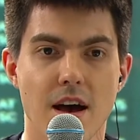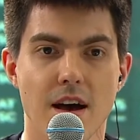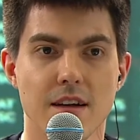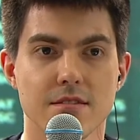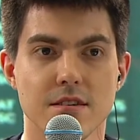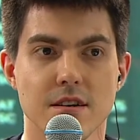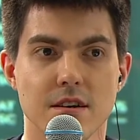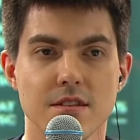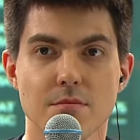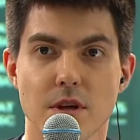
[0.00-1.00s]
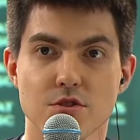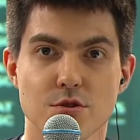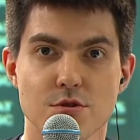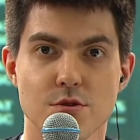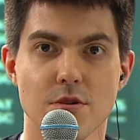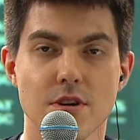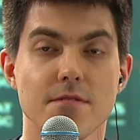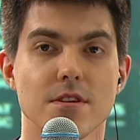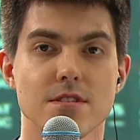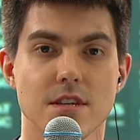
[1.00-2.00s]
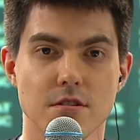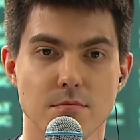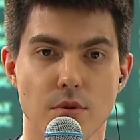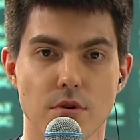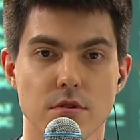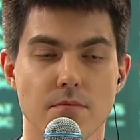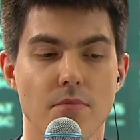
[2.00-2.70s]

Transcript: and didn't manage to score even a single point.